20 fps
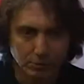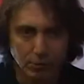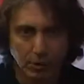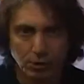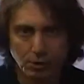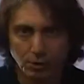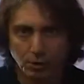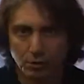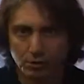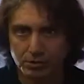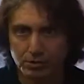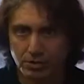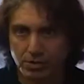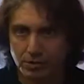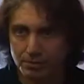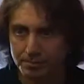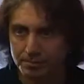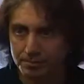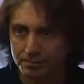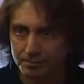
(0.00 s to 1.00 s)
Quite a long
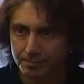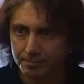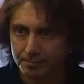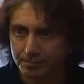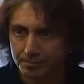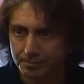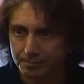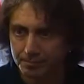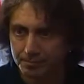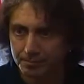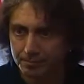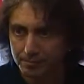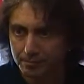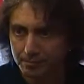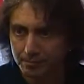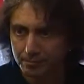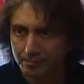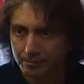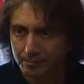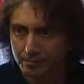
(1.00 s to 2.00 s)
time. Quite a
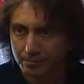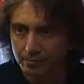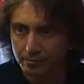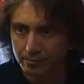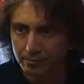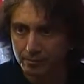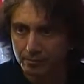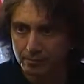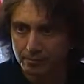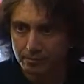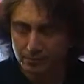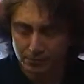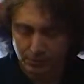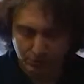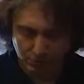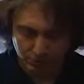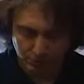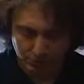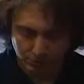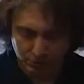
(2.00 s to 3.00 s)
long time.
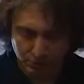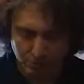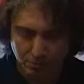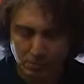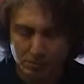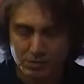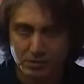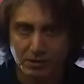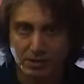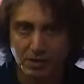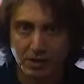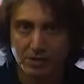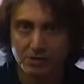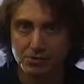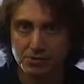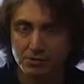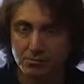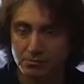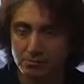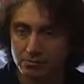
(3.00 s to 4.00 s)
It's almost a
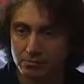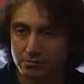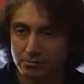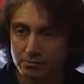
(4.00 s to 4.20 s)
thousand.